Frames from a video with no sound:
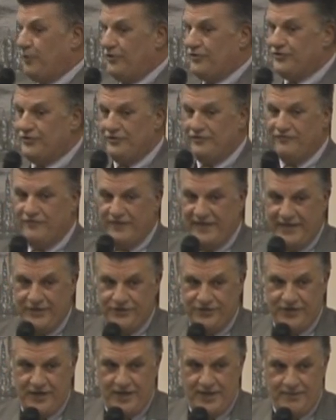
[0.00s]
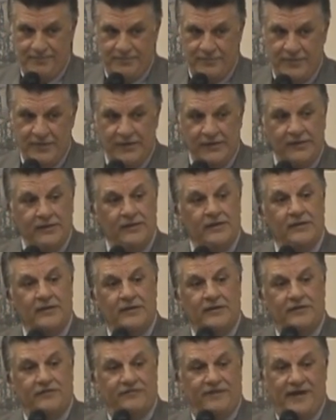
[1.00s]
person for that job,
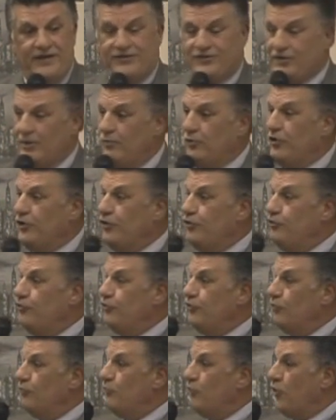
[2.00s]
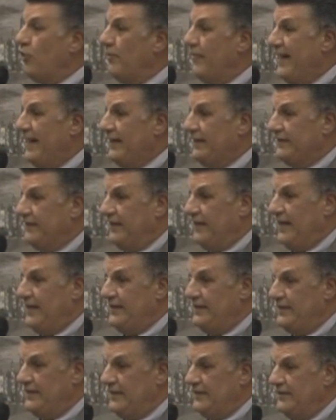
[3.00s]
find someone who knew more about it than I
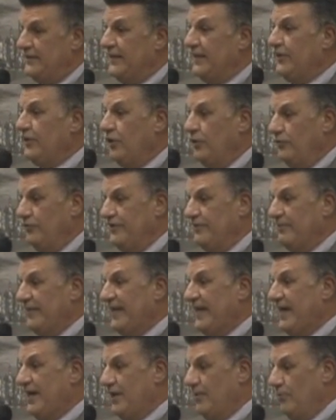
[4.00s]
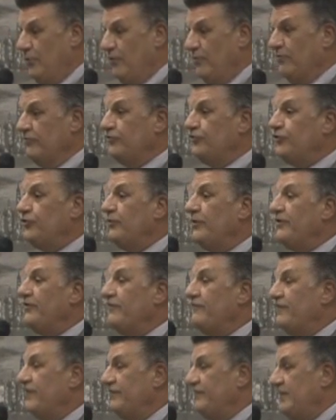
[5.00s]
did, and hold them accountable.
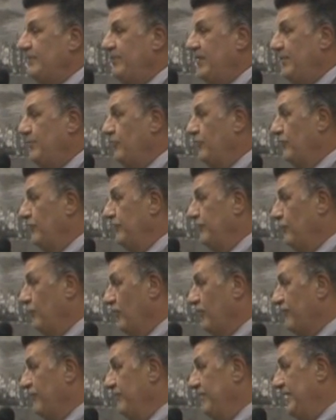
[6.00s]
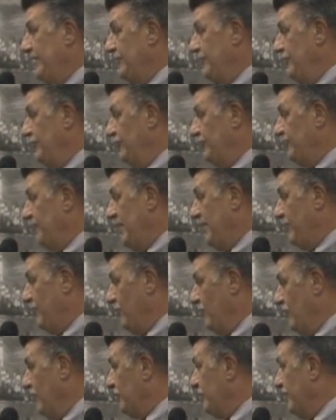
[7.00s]
250 people worked for me in the newspaper,
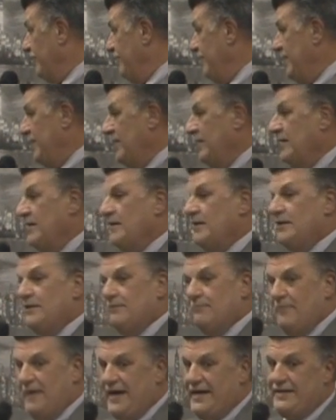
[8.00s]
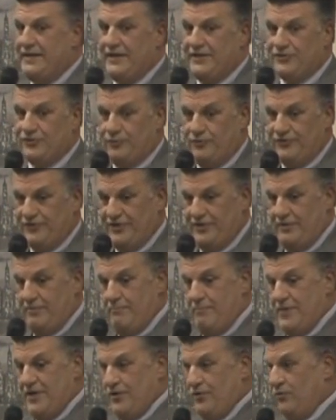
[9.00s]
worked with me. My desk was in
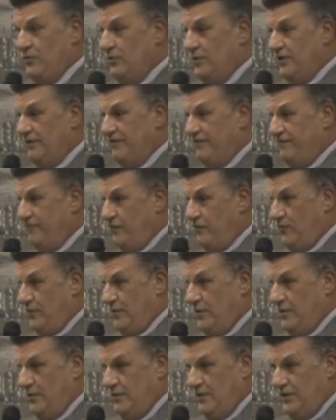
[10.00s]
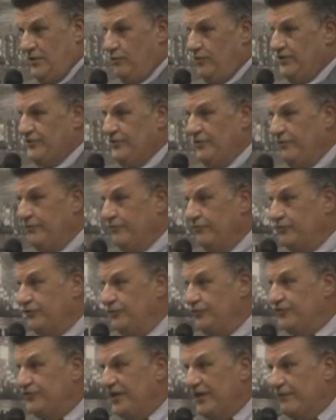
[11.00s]
the middle of the floor. It wasn't through
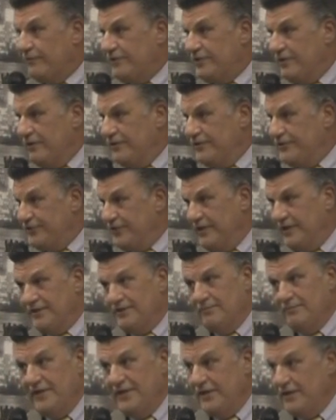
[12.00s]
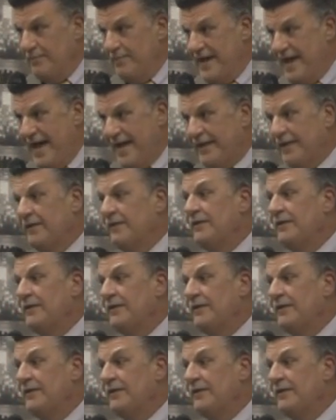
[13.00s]
two secretaries to get to me in the back.